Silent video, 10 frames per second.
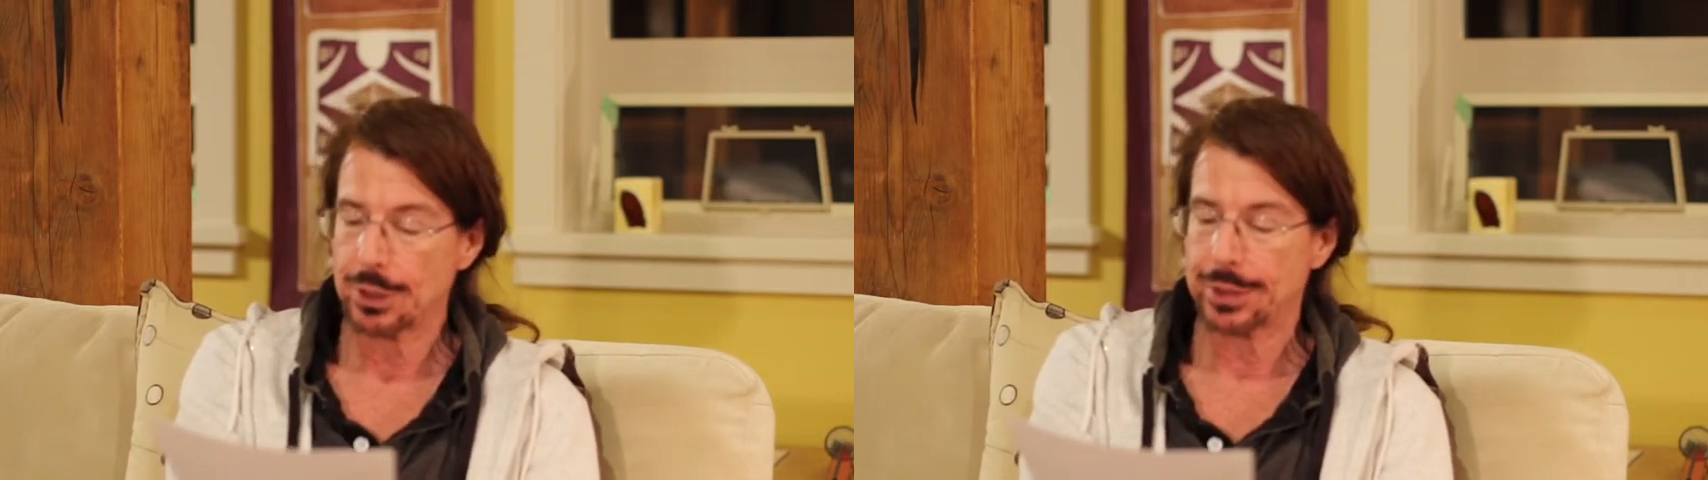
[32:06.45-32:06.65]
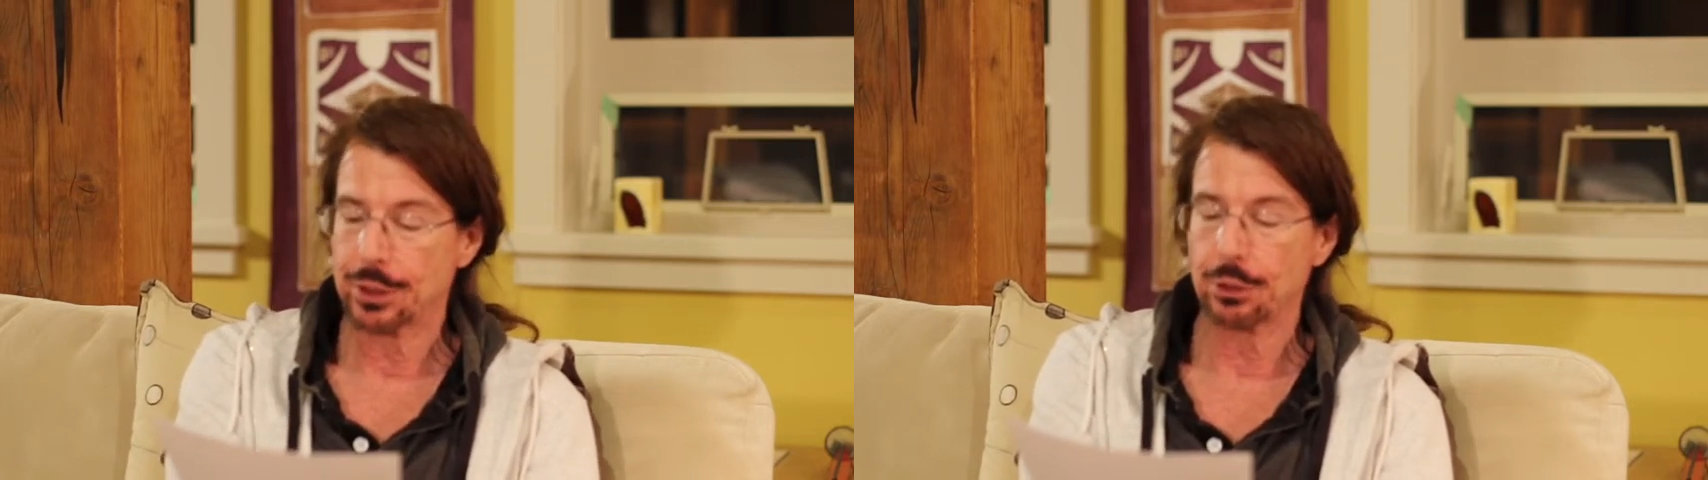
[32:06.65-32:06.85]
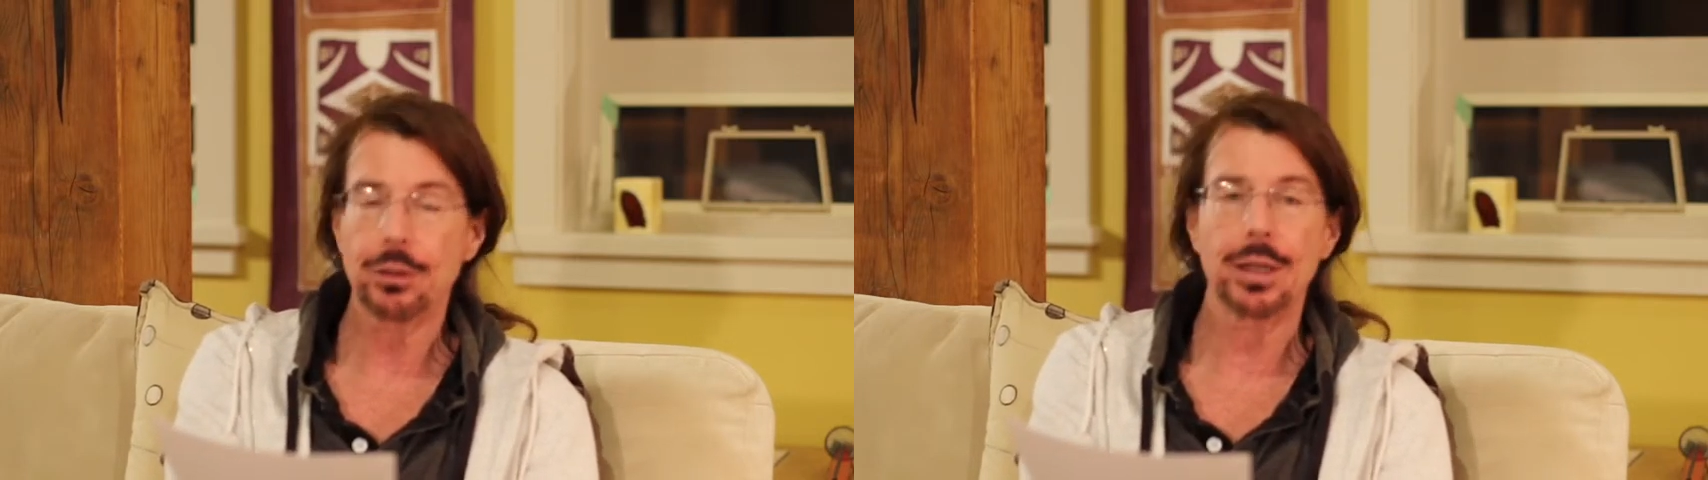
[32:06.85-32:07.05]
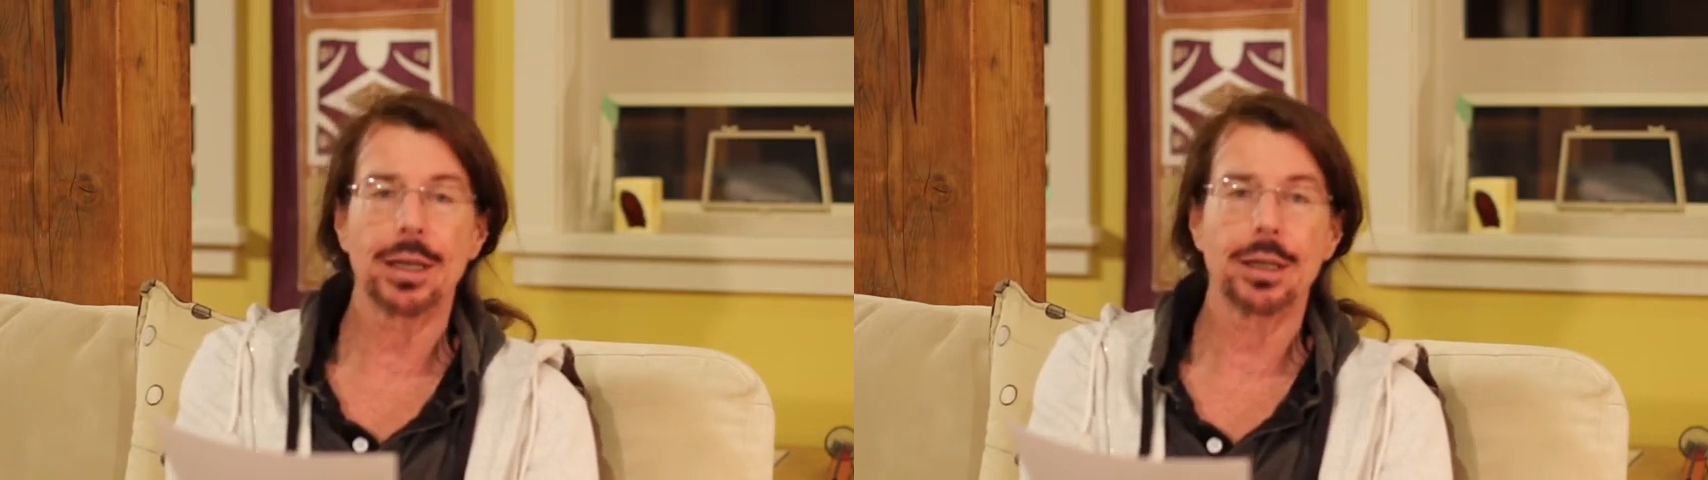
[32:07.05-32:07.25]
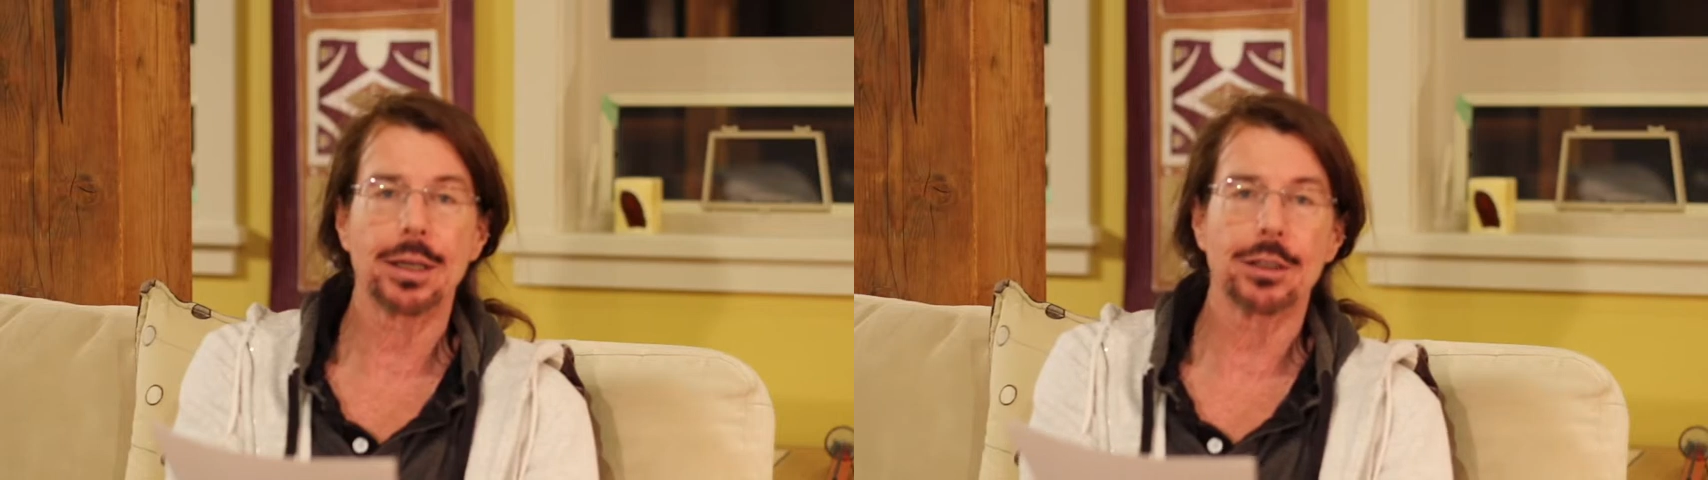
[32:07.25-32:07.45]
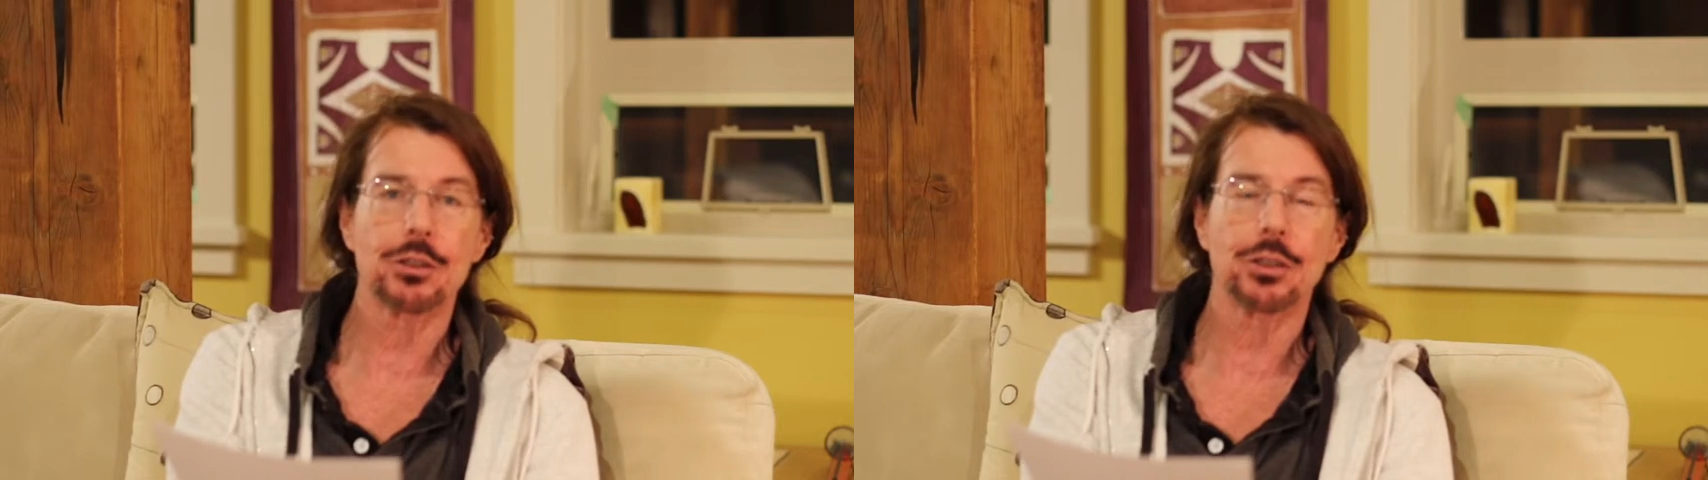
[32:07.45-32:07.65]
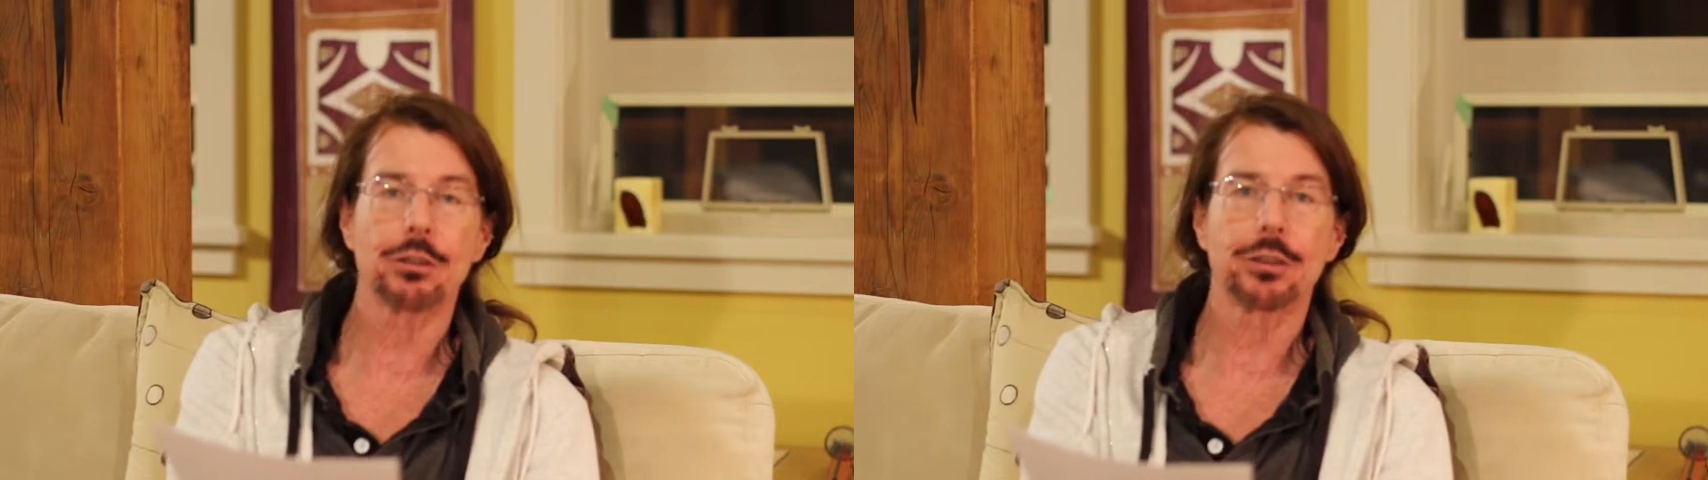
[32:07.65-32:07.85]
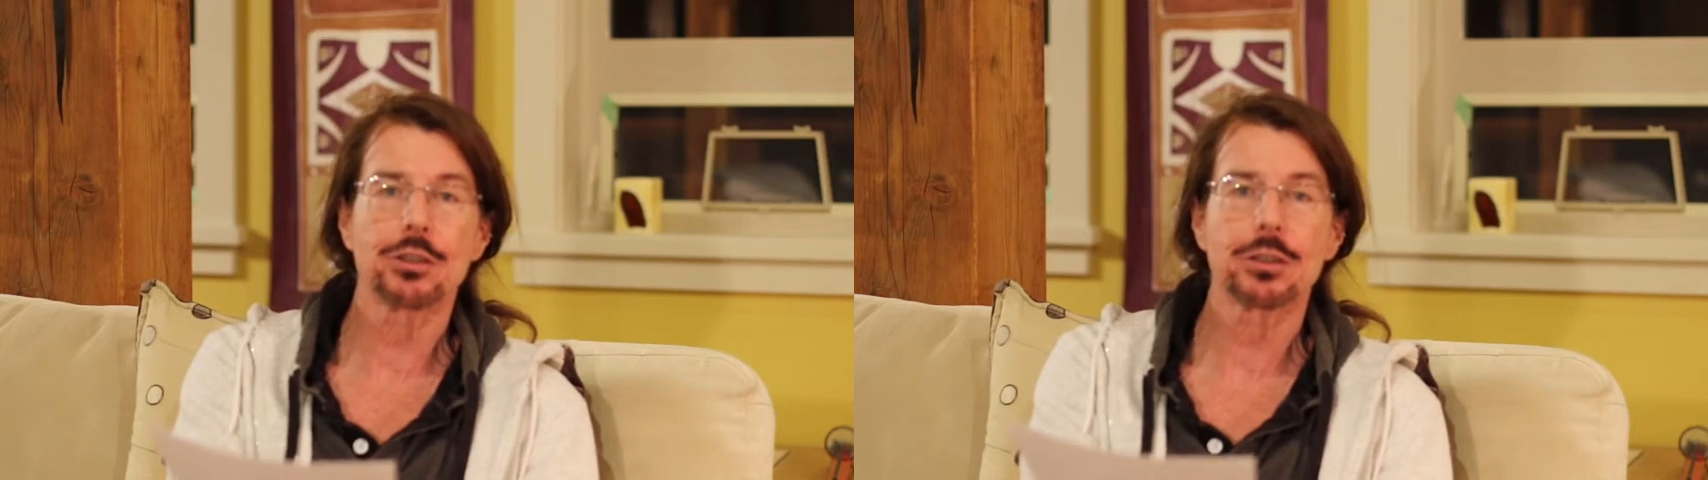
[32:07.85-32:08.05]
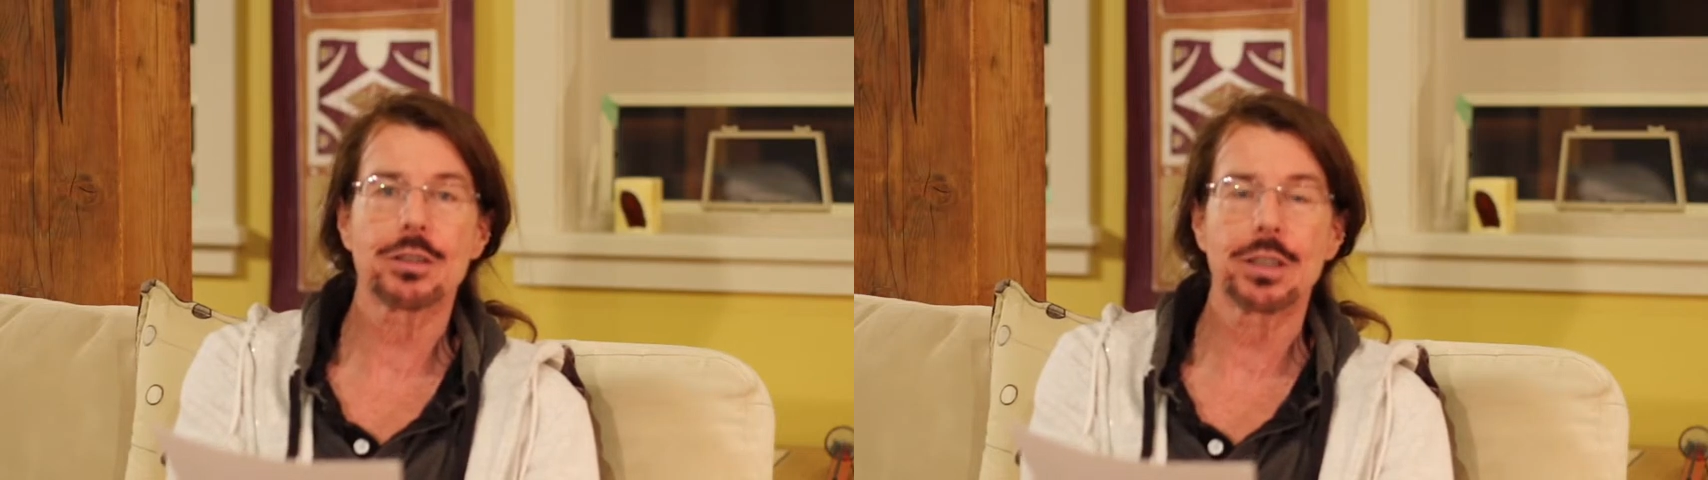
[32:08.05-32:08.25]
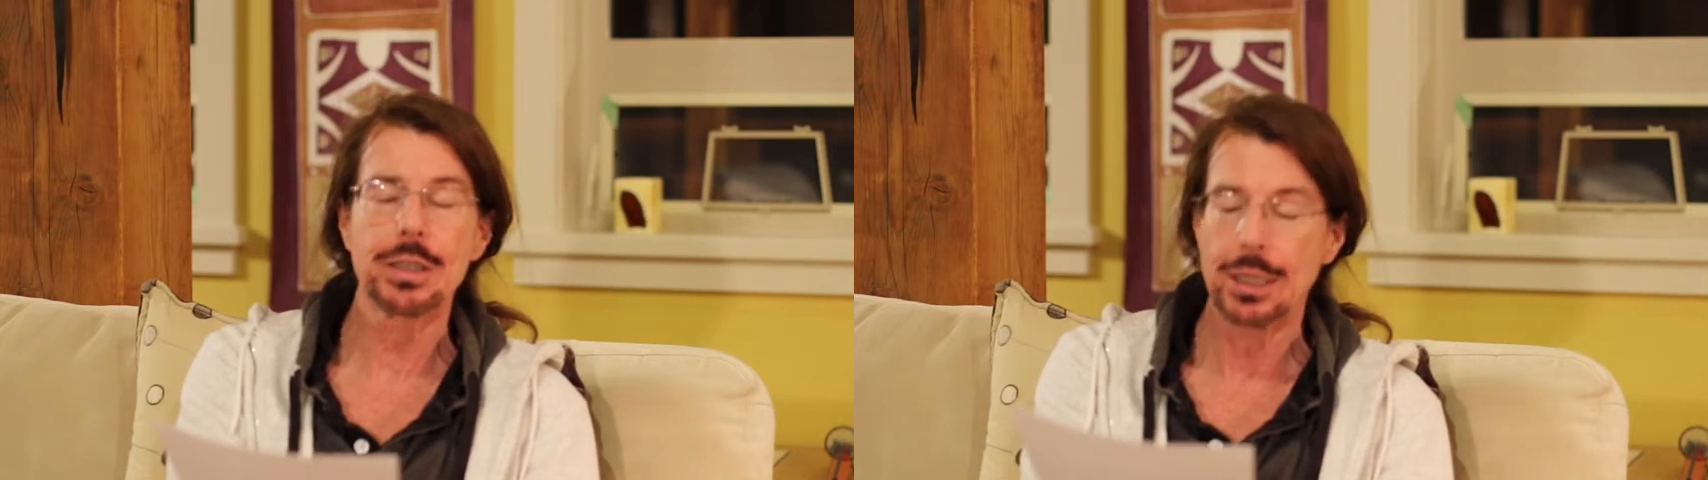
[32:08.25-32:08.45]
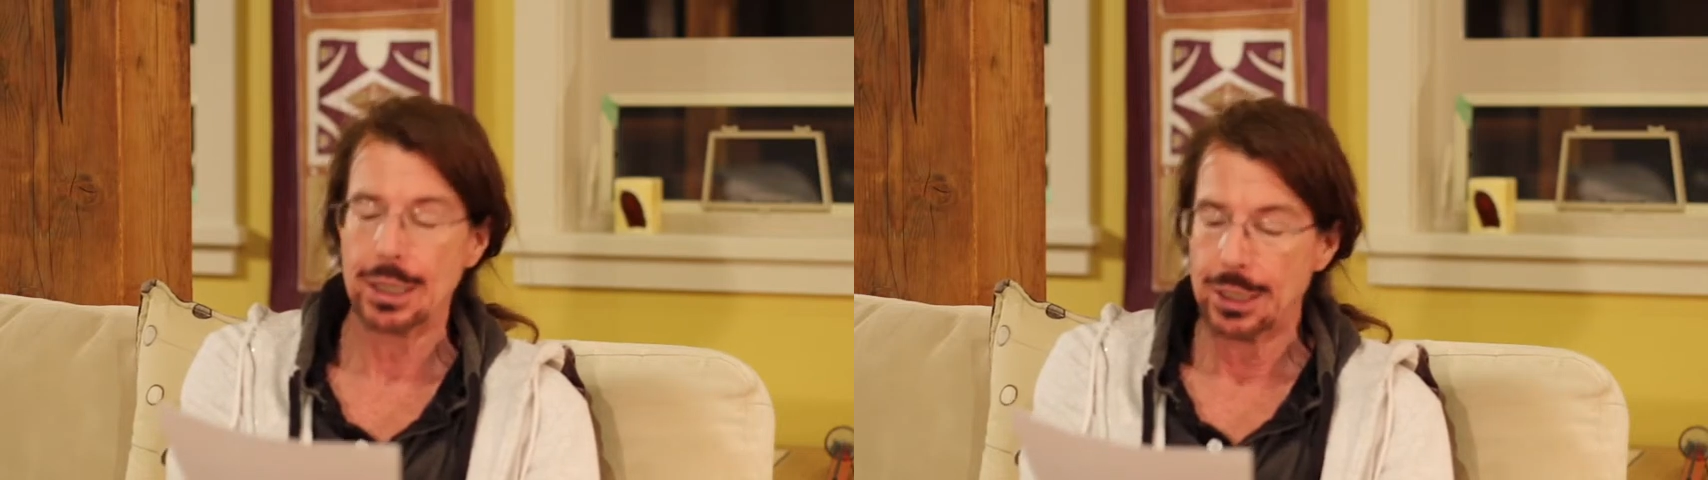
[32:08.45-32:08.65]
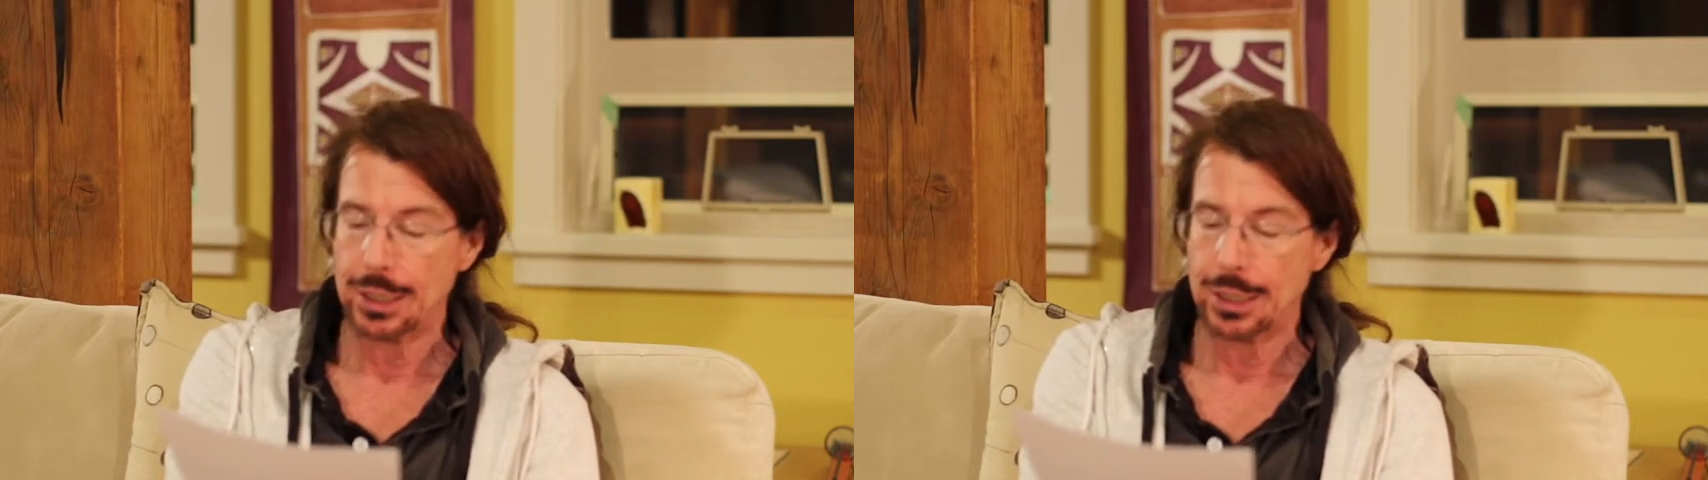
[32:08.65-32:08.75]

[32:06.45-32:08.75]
health, and energy efficiency.